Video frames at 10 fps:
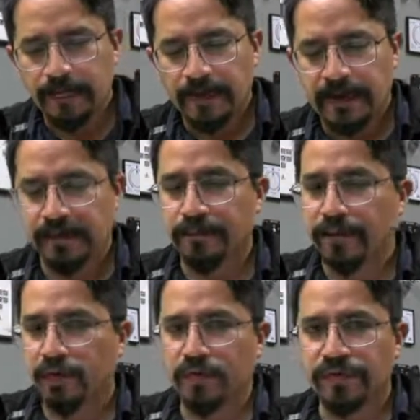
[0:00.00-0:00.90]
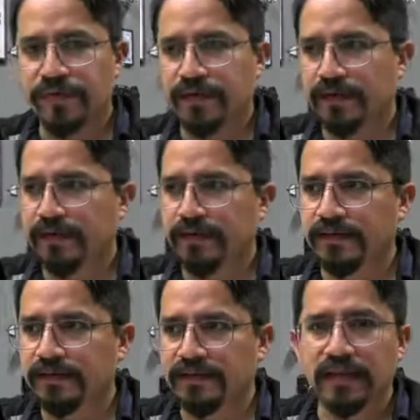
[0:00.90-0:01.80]
and both
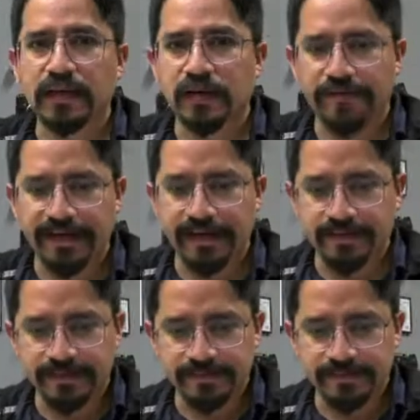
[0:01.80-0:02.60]
TICO fails.